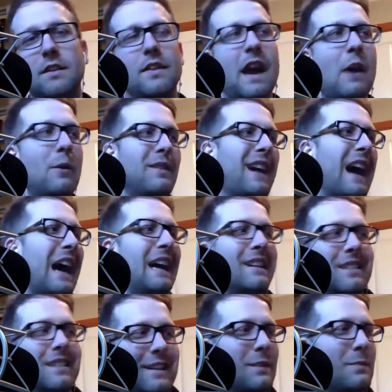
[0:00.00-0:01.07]
That was
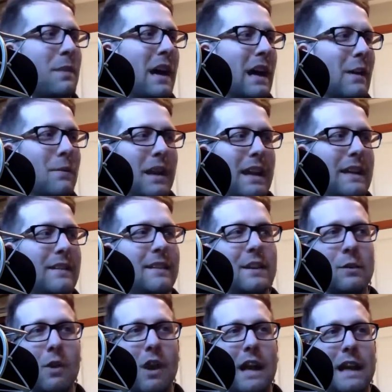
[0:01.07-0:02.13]
highly inspired by
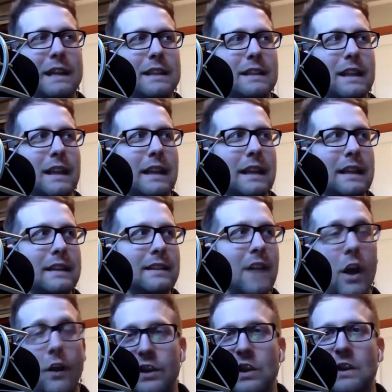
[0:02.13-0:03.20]
N.T. Wright and
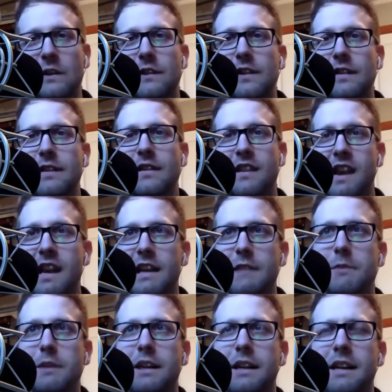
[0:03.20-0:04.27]
others at the
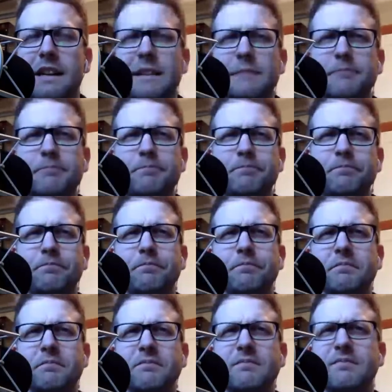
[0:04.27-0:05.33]
time. Um,
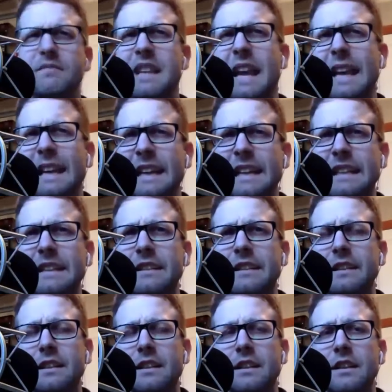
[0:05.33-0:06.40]

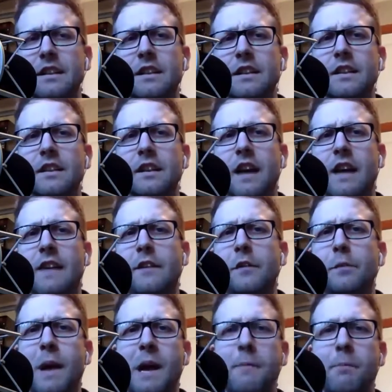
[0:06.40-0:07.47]
and I
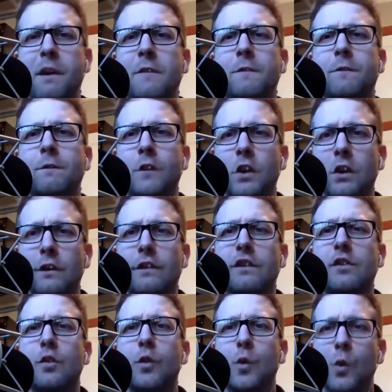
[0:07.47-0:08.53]
spent my
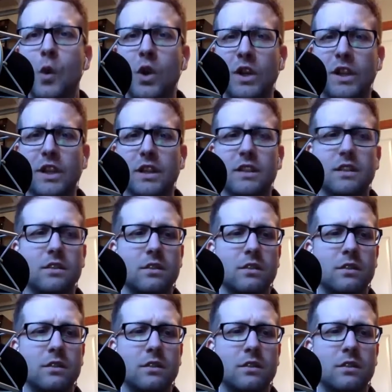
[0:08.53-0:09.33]
first quarter